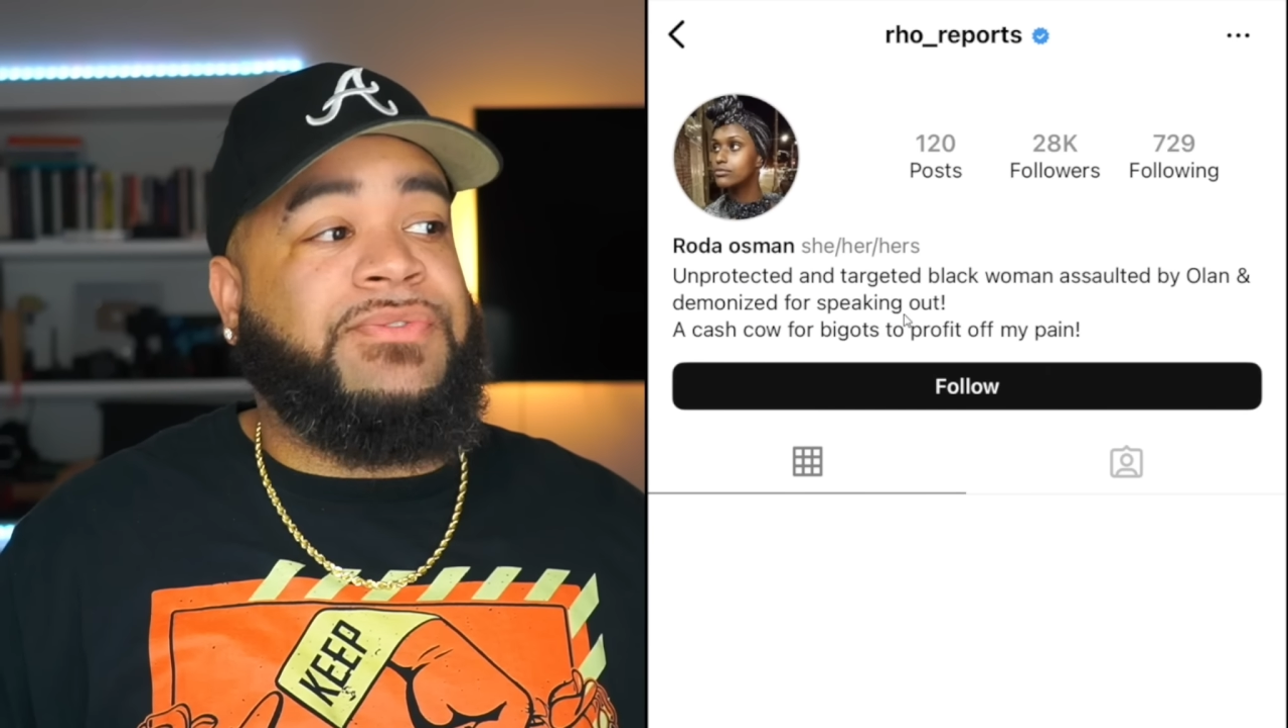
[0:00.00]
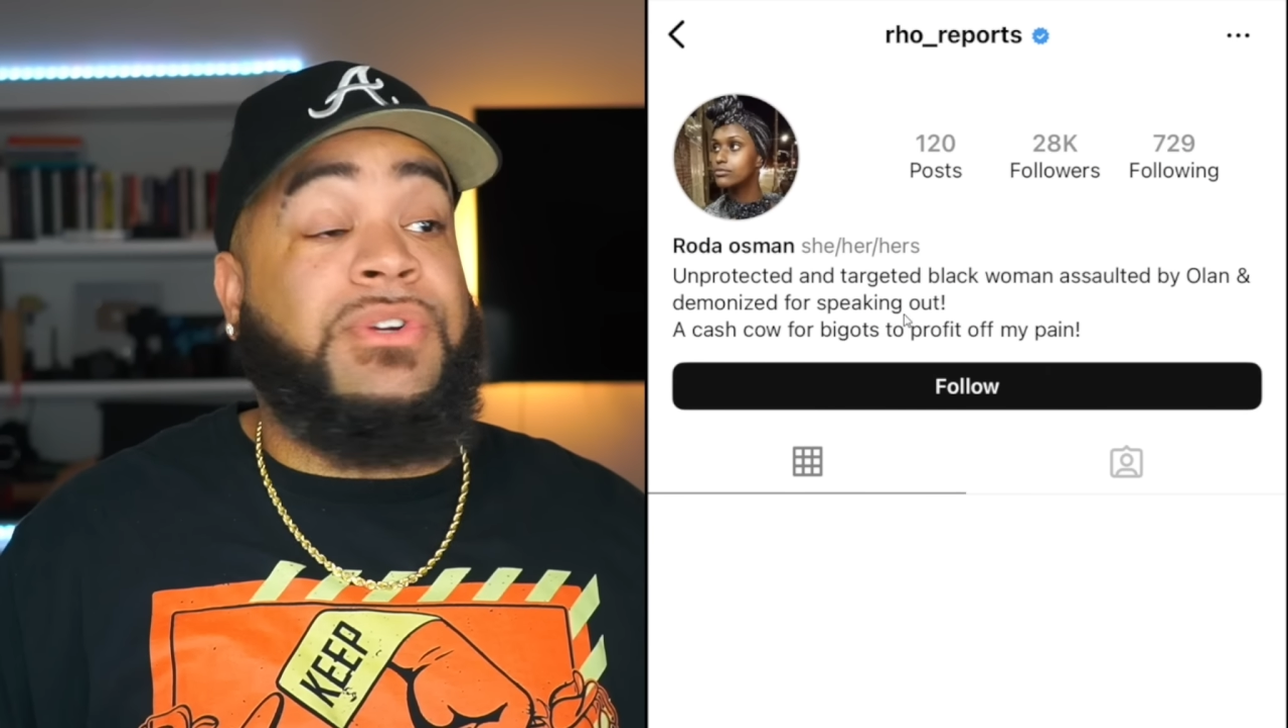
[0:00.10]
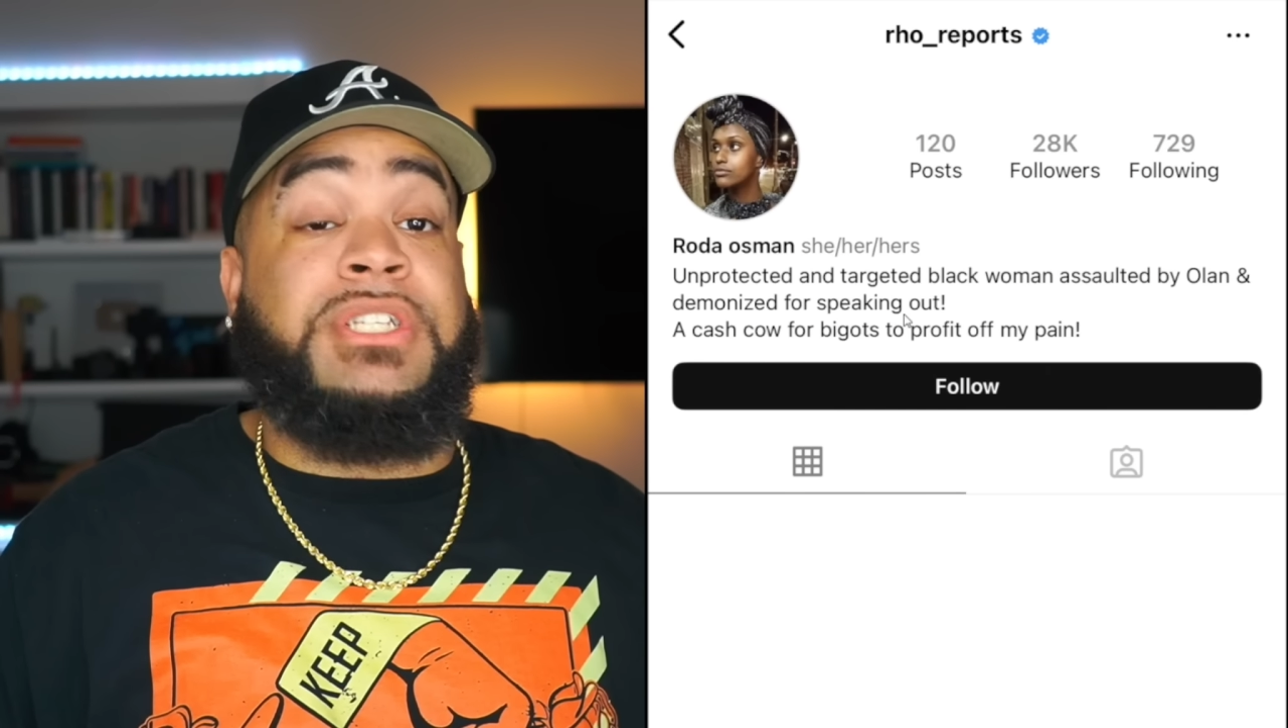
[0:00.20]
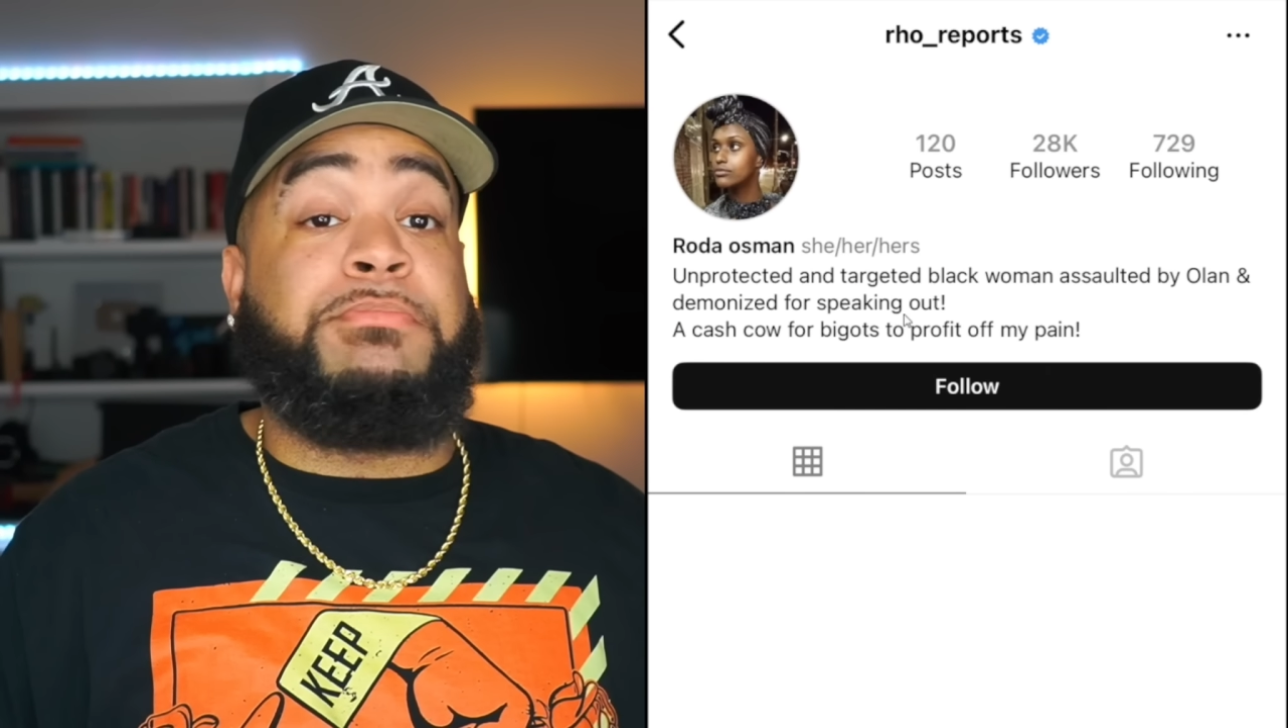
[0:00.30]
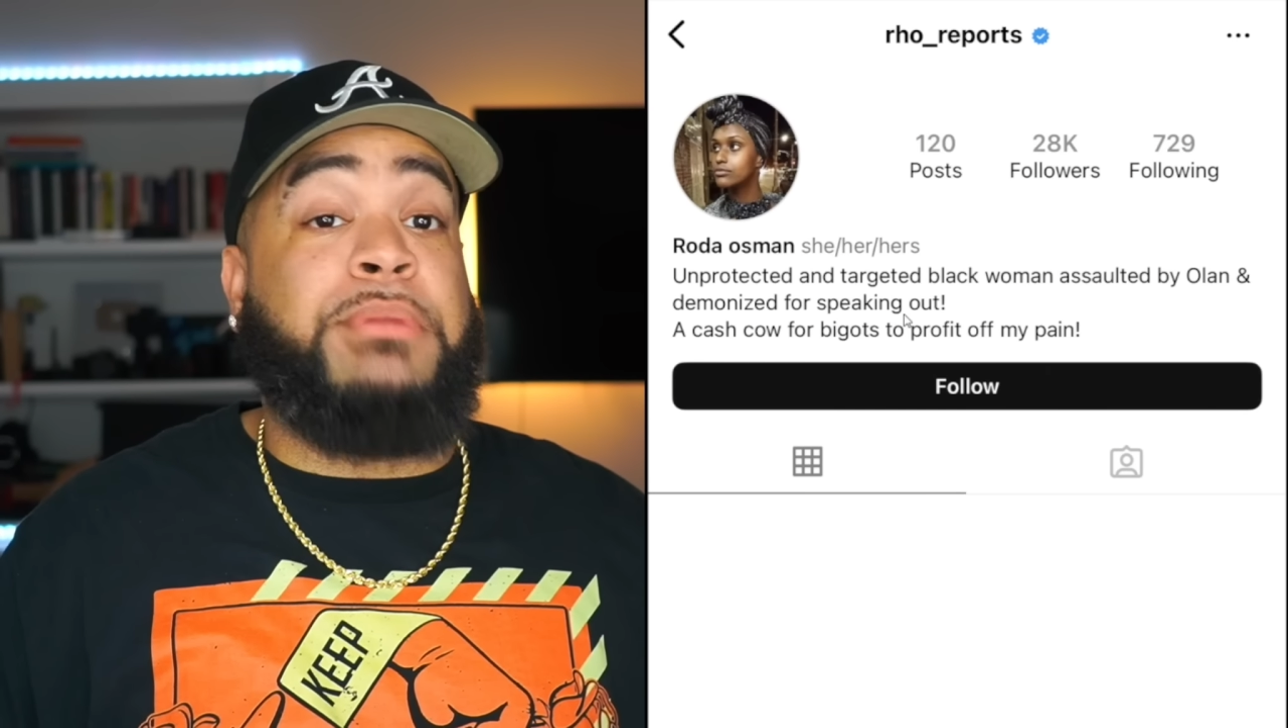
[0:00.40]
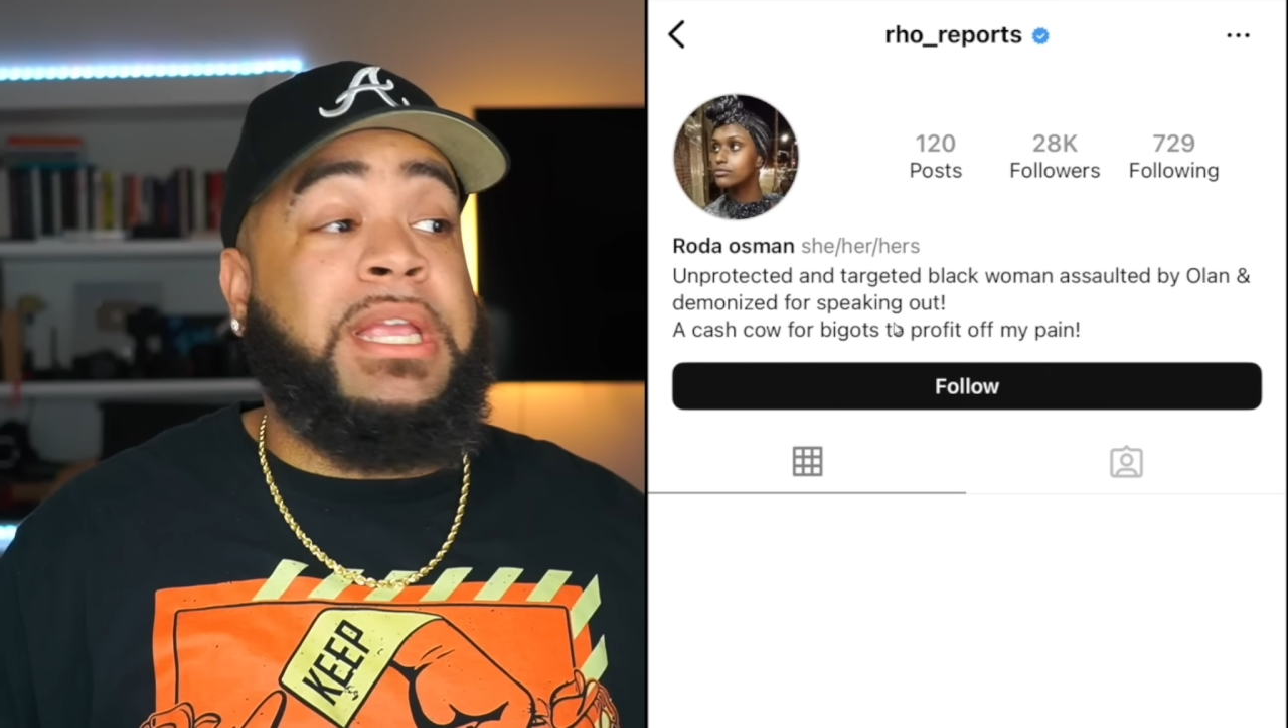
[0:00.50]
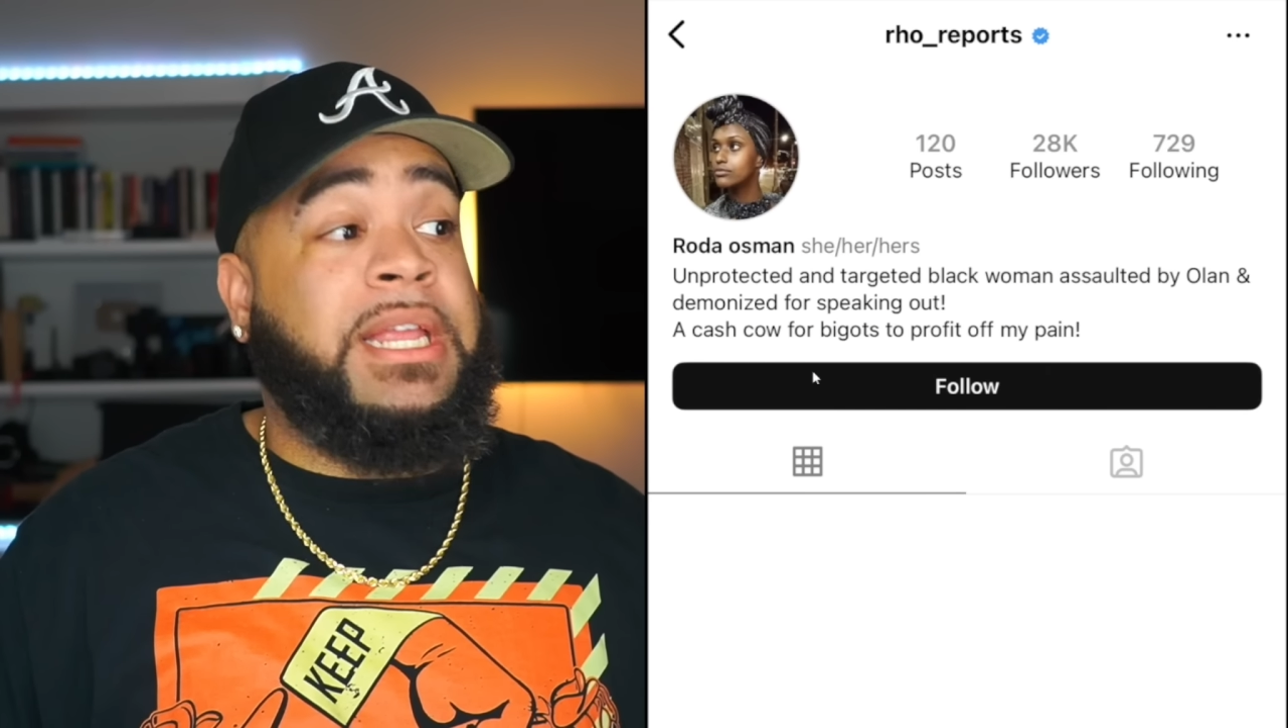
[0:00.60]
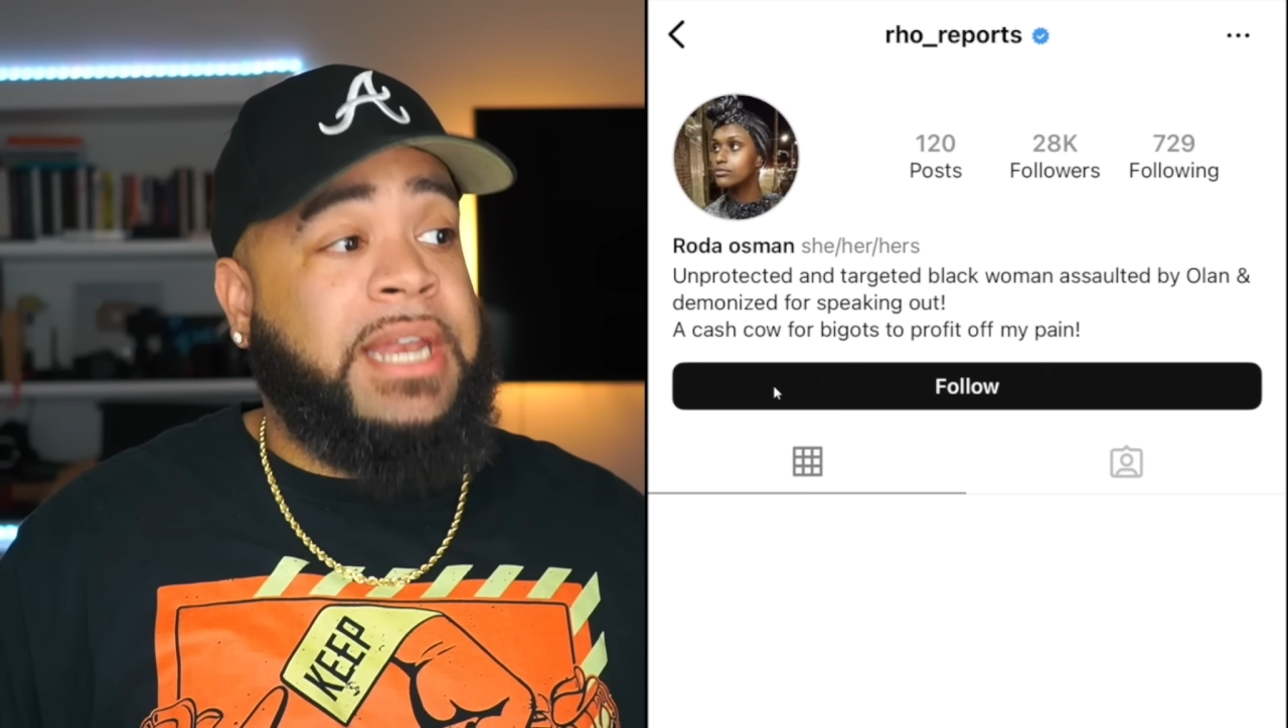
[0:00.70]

for speaking